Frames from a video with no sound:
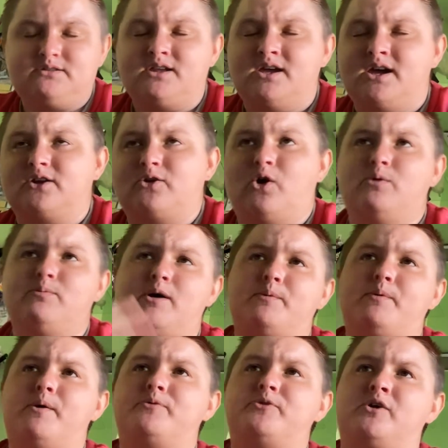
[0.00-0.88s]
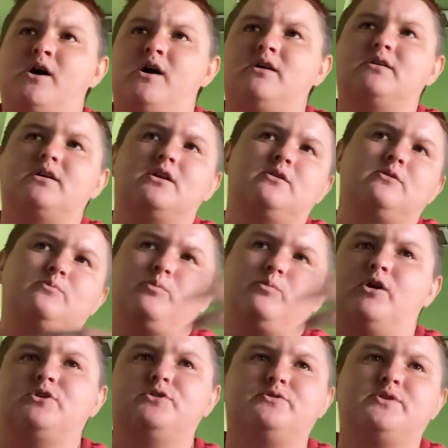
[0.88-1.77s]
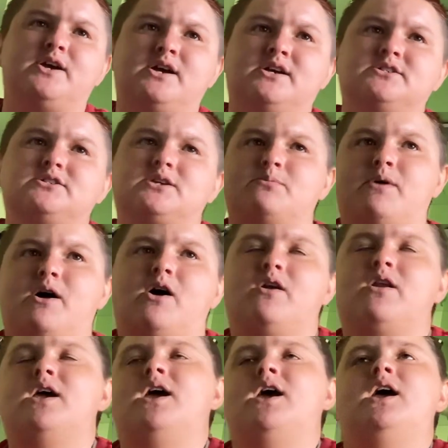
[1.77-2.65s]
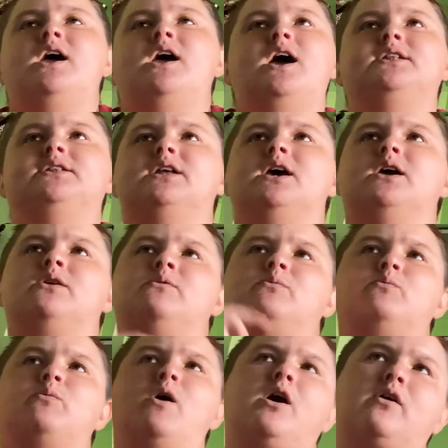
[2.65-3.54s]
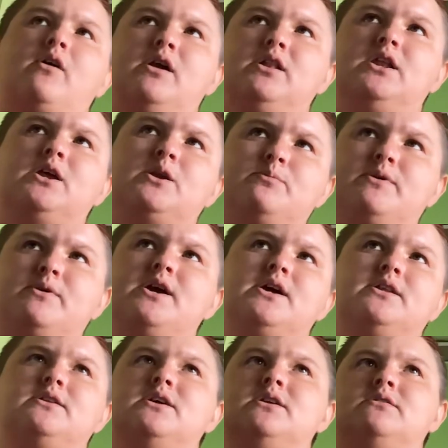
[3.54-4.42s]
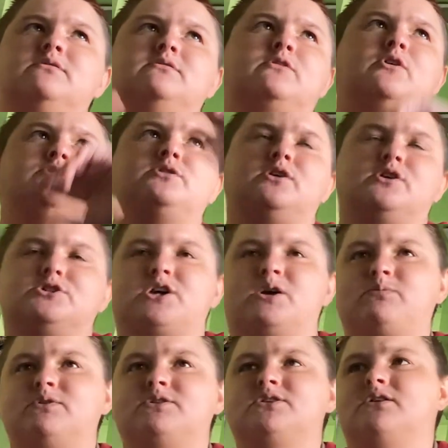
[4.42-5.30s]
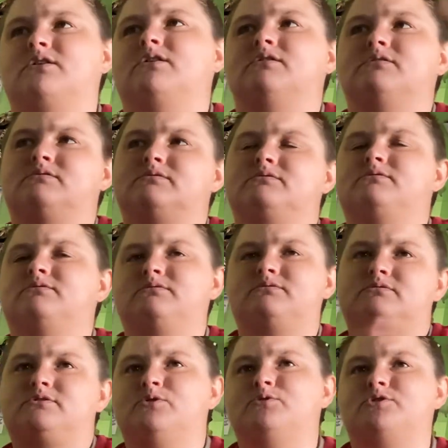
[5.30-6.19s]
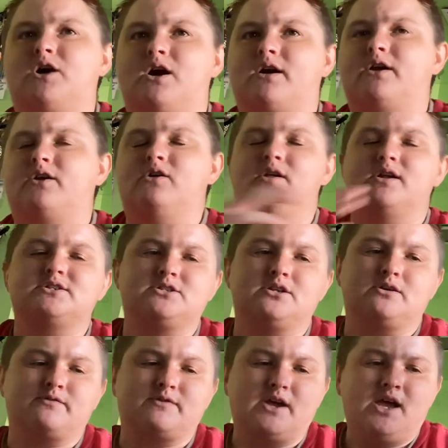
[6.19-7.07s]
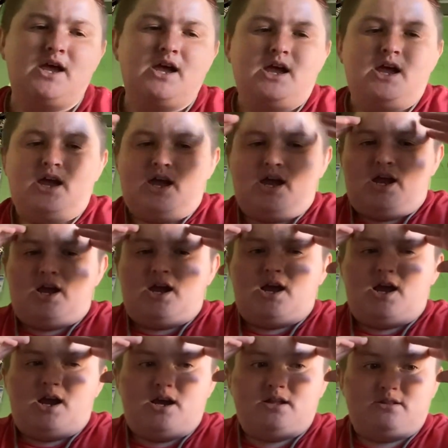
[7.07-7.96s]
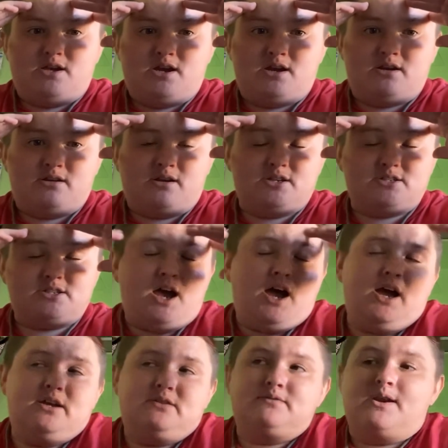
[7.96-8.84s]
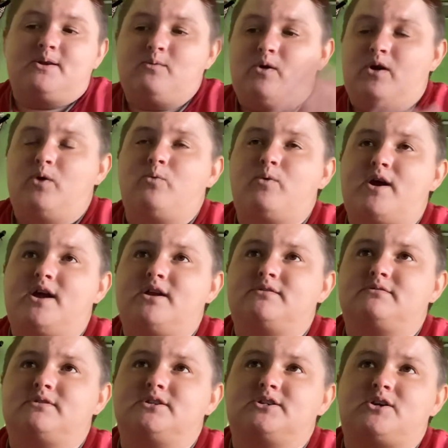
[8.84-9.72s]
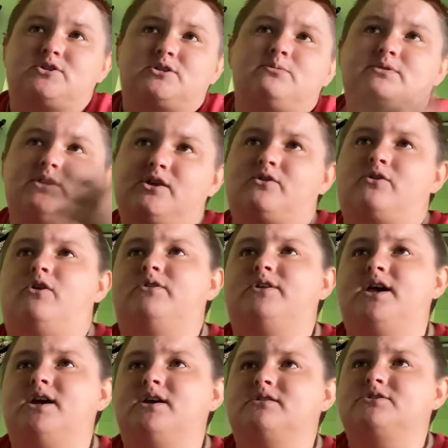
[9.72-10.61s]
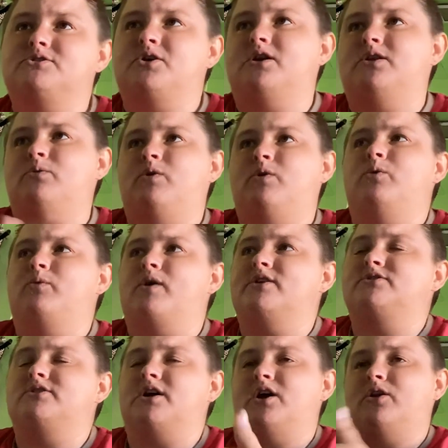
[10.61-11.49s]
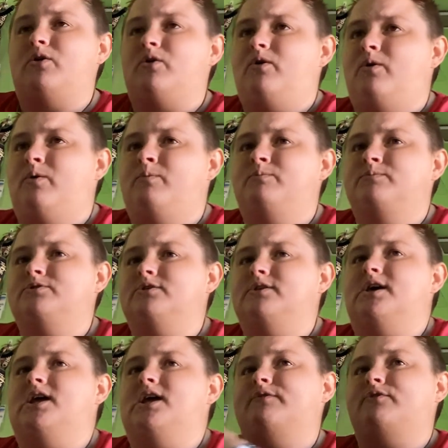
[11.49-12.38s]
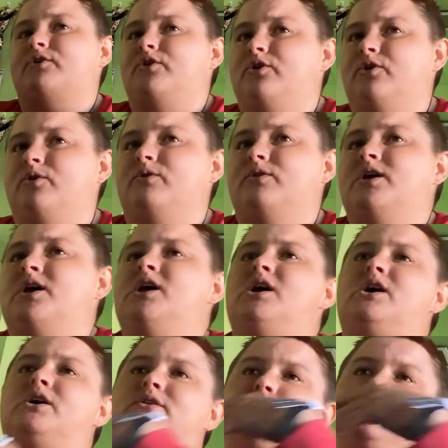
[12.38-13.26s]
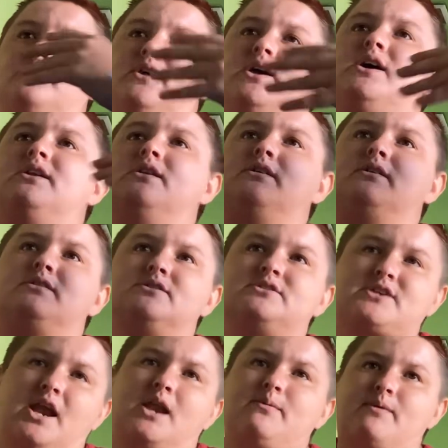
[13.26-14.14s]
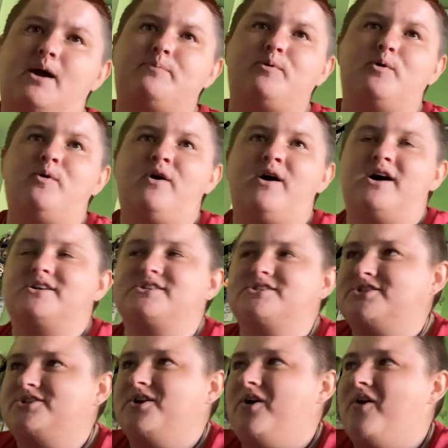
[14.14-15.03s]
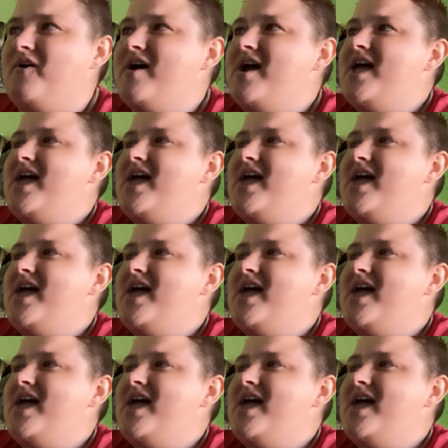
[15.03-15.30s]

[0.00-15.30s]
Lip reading: go to Bed Bath & Beyond, get one or two things, come out, and then walk around a little bit, and then go to the shopping center and do Target and all that stuff. And then, because I didn't want to wait, because I was going to be down there all day, so I didn't want to wait till I got home till that afternoon to then set up my Apple Watch. So